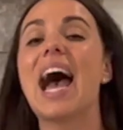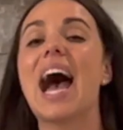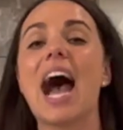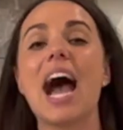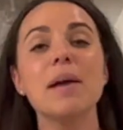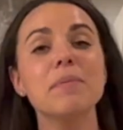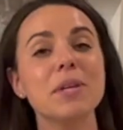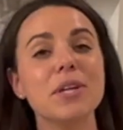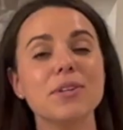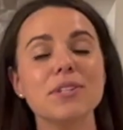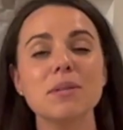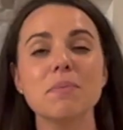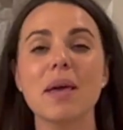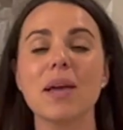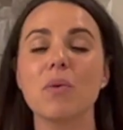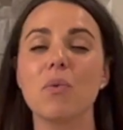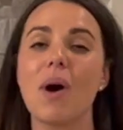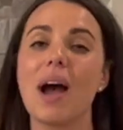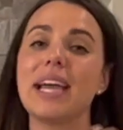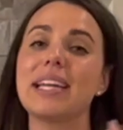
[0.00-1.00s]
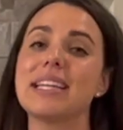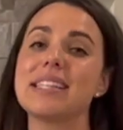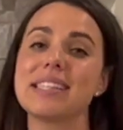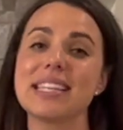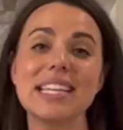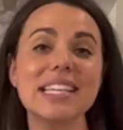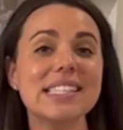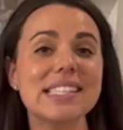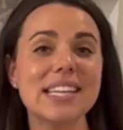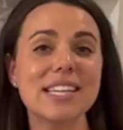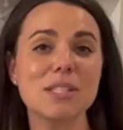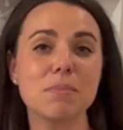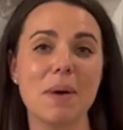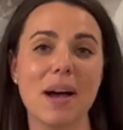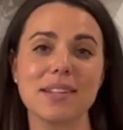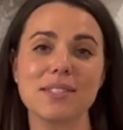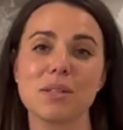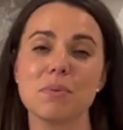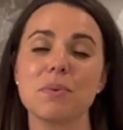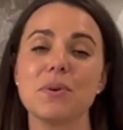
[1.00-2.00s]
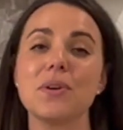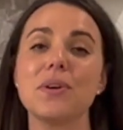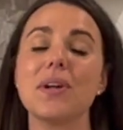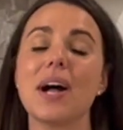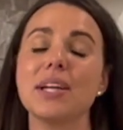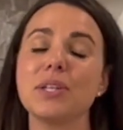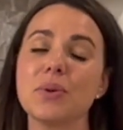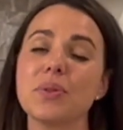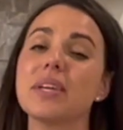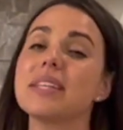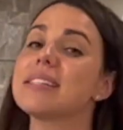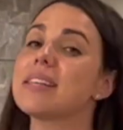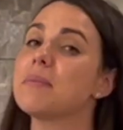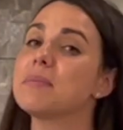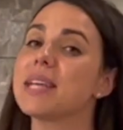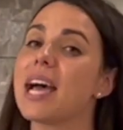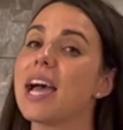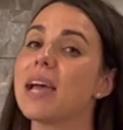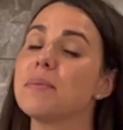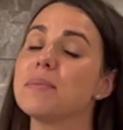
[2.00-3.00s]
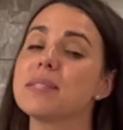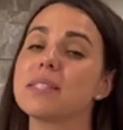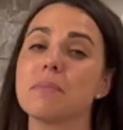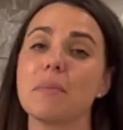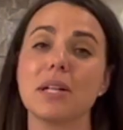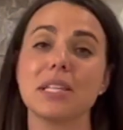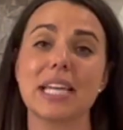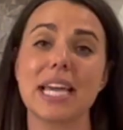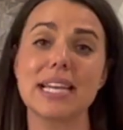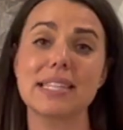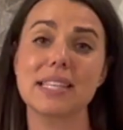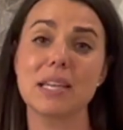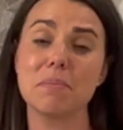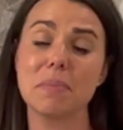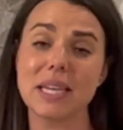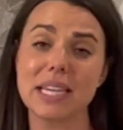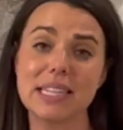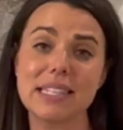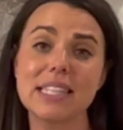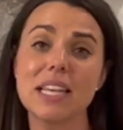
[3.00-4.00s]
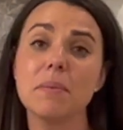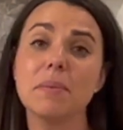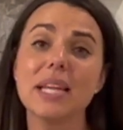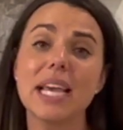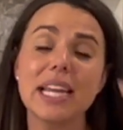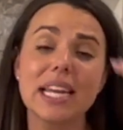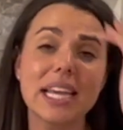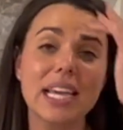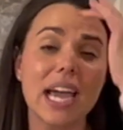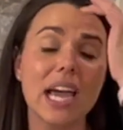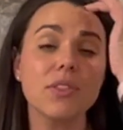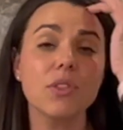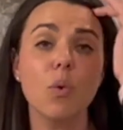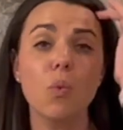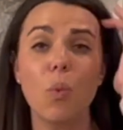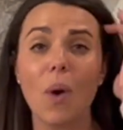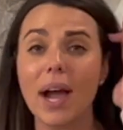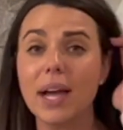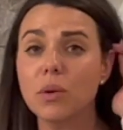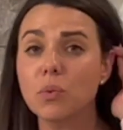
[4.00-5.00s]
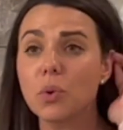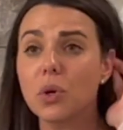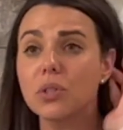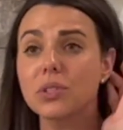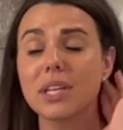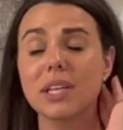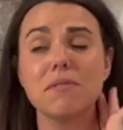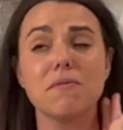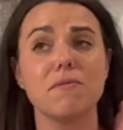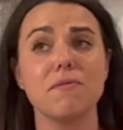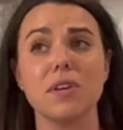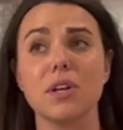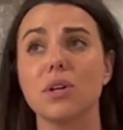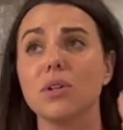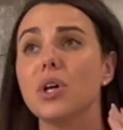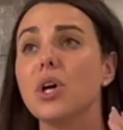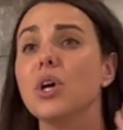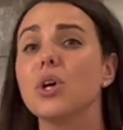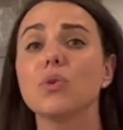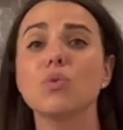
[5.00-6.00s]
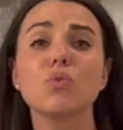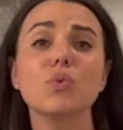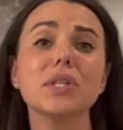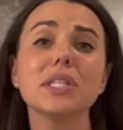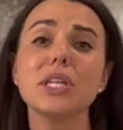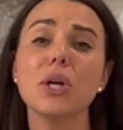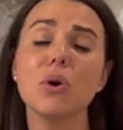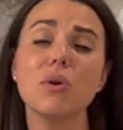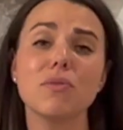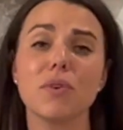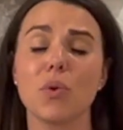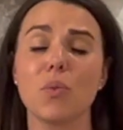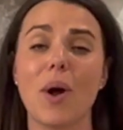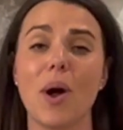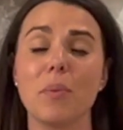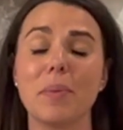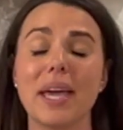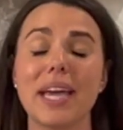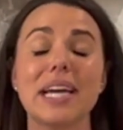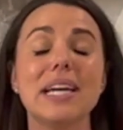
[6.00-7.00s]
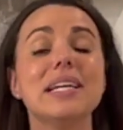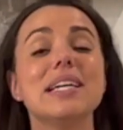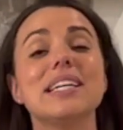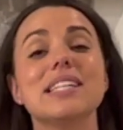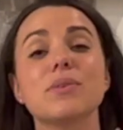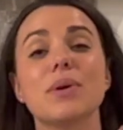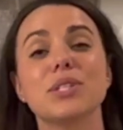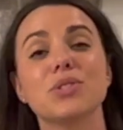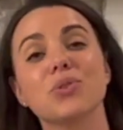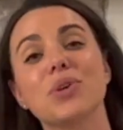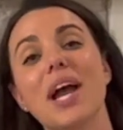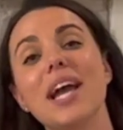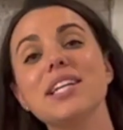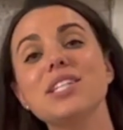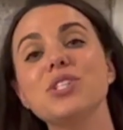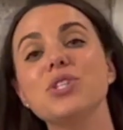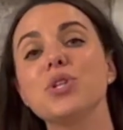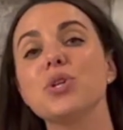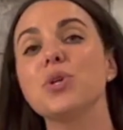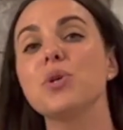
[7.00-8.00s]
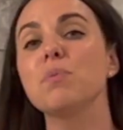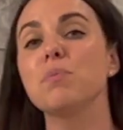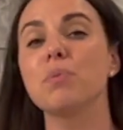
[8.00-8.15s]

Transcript: I'm here to make wine as easy as possible. I know that sometimes sommeliers can be intimidating and the wine world can feel really overwhelming. So I try to